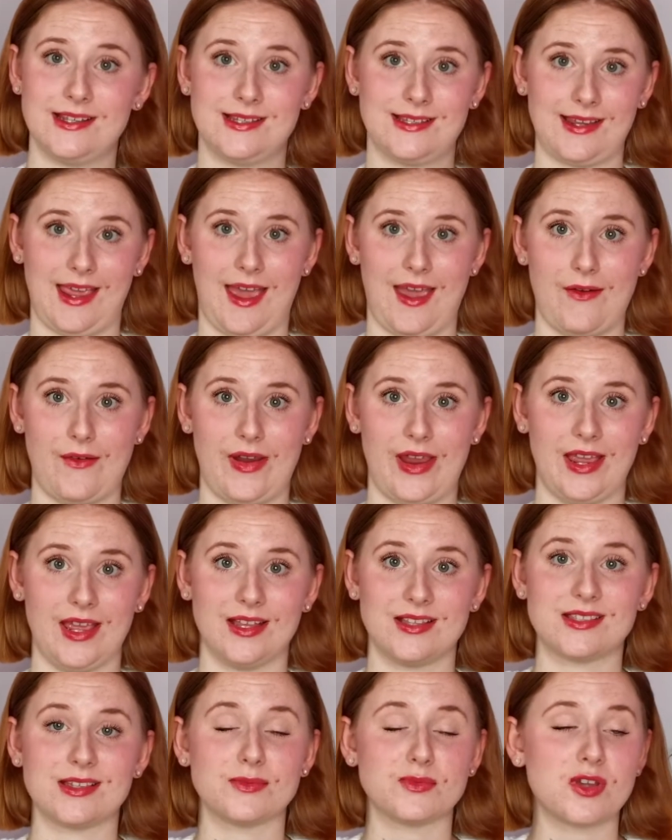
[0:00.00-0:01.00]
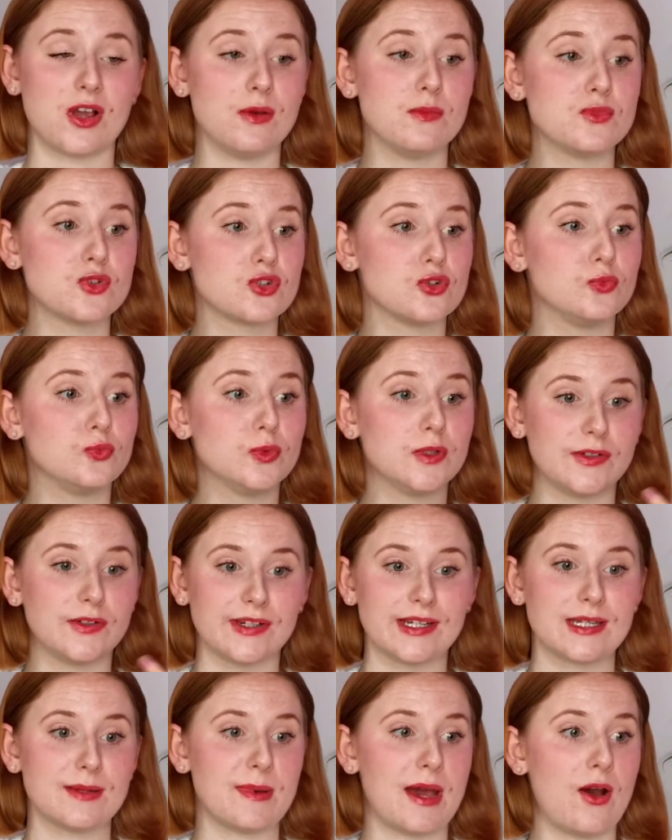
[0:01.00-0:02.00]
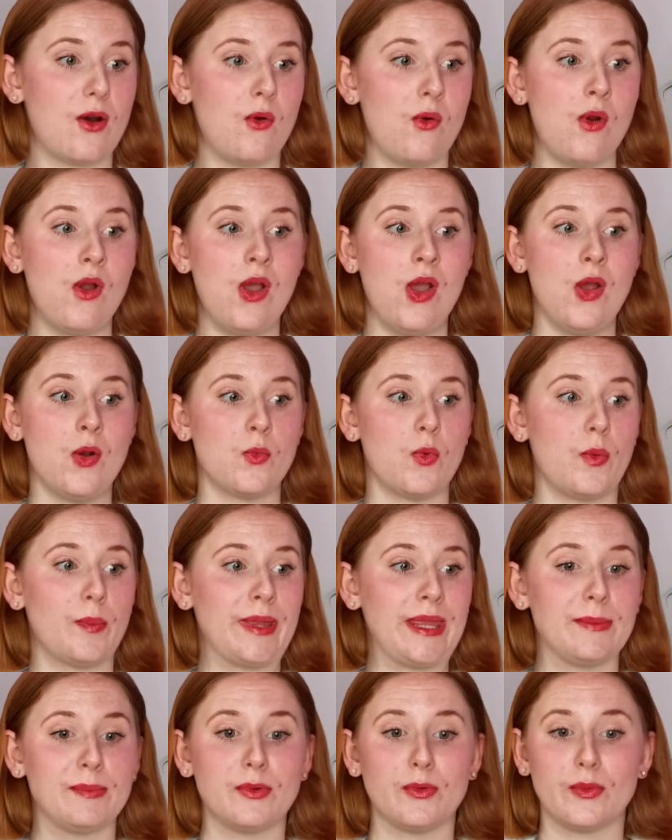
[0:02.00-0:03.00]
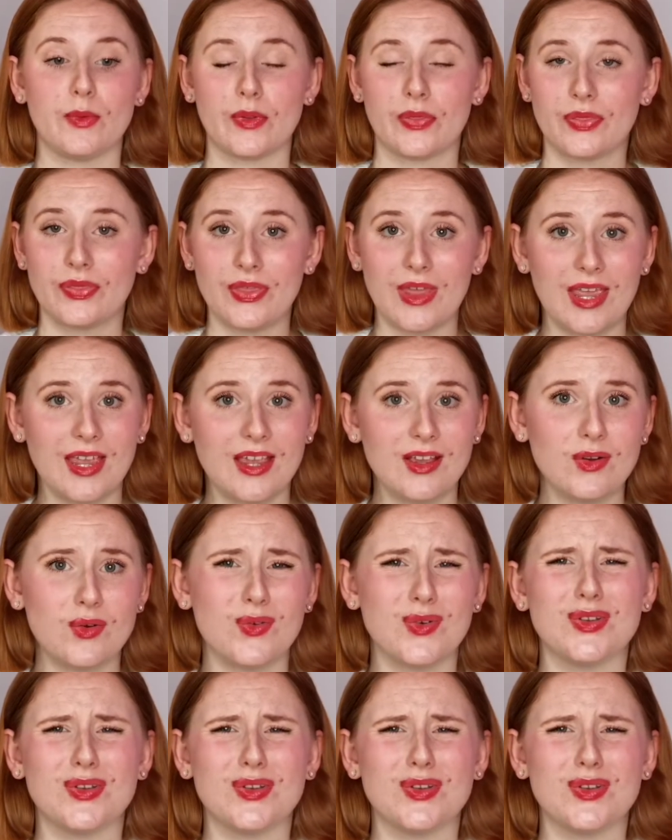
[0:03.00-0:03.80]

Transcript: scary, and sometimes you're worried about what people would think,